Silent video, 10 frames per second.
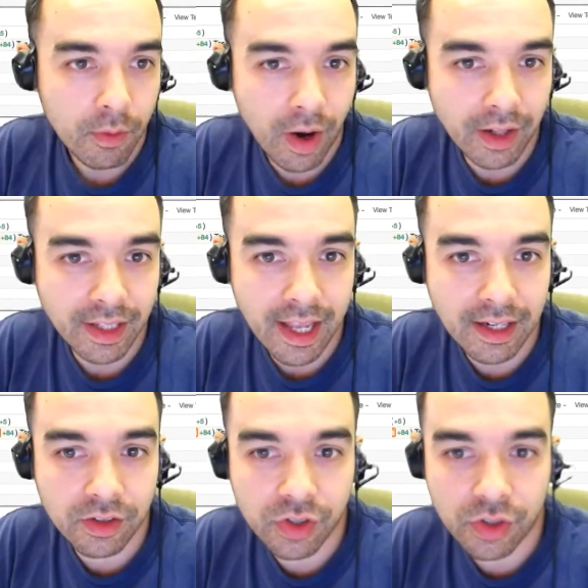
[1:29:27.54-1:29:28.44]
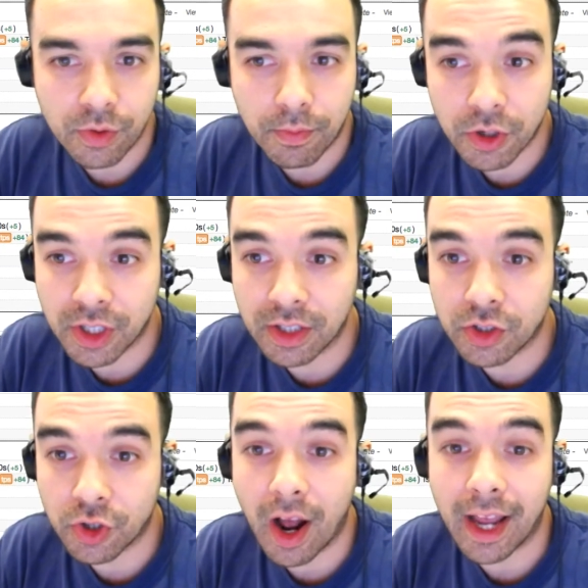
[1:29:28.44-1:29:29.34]
relegated to pushing to
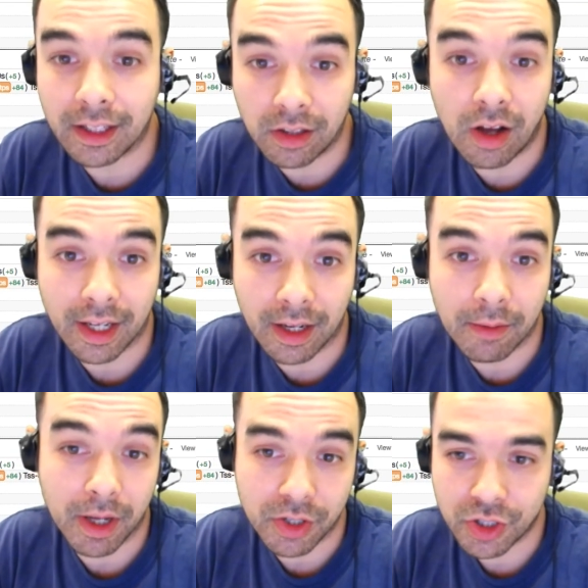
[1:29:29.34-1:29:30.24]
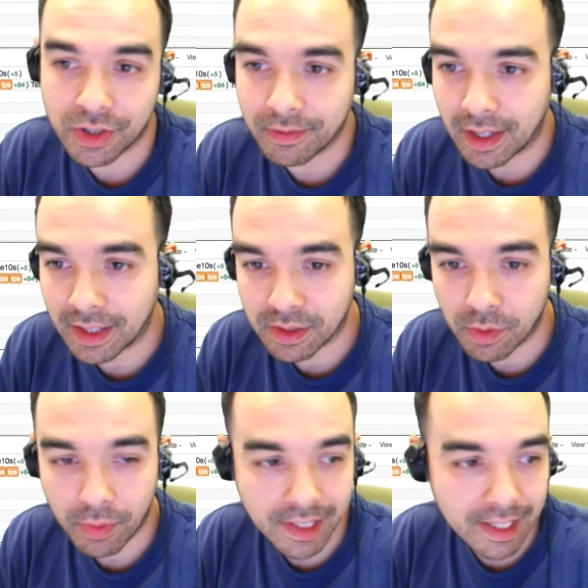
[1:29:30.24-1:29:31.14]
try and logging a bunch, and that's
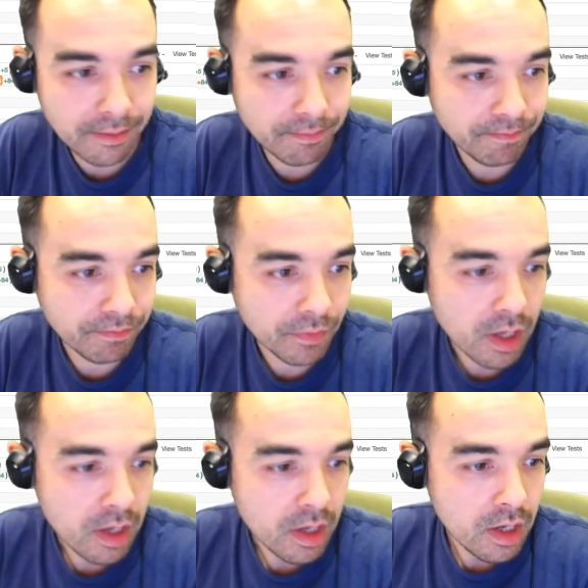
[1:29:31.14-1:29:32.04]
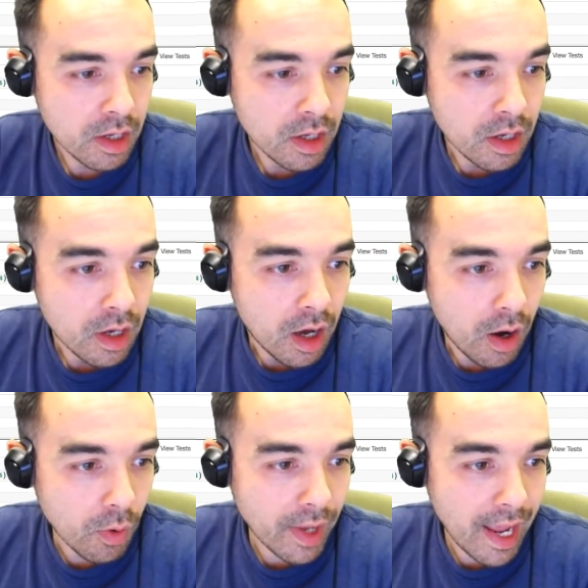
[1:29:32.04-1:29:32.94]
what we did.
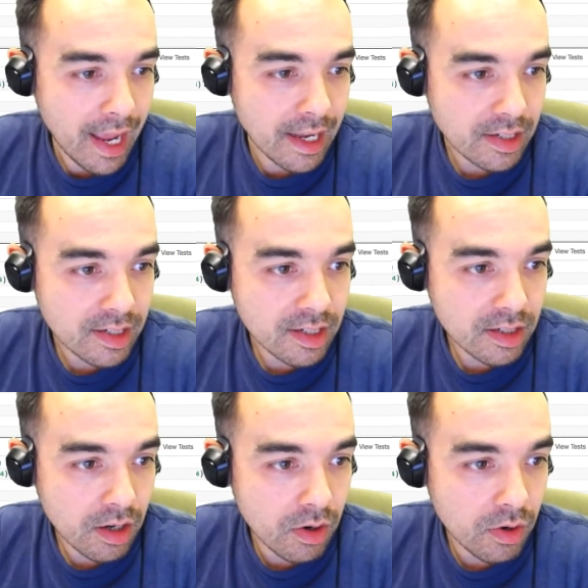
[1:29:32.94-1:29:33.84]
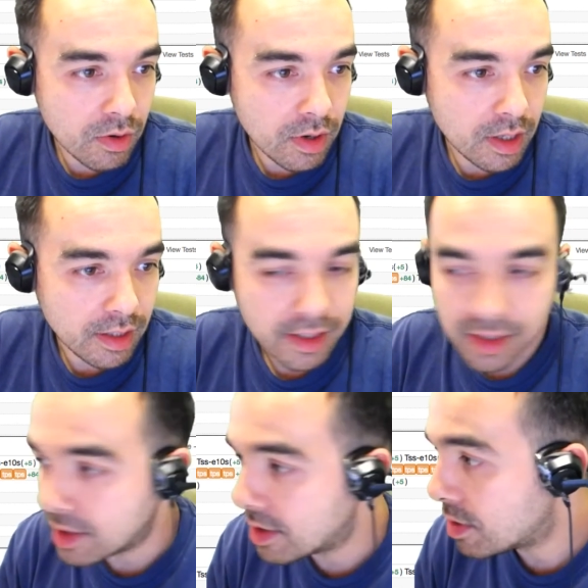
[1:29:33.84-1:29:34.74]
Okay, so
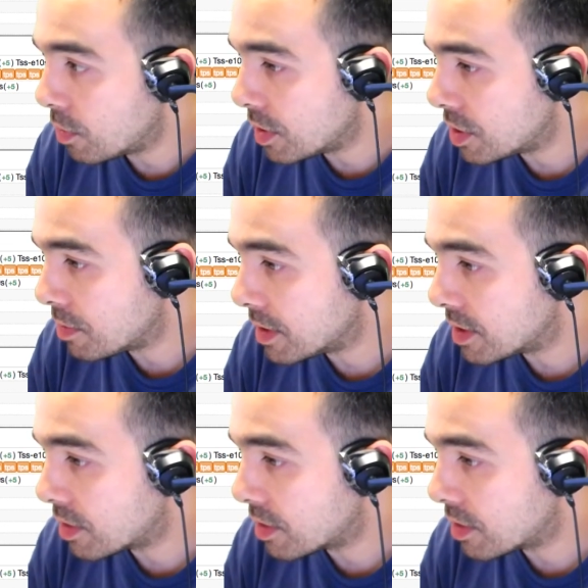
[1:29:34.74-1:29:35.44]
let's switch my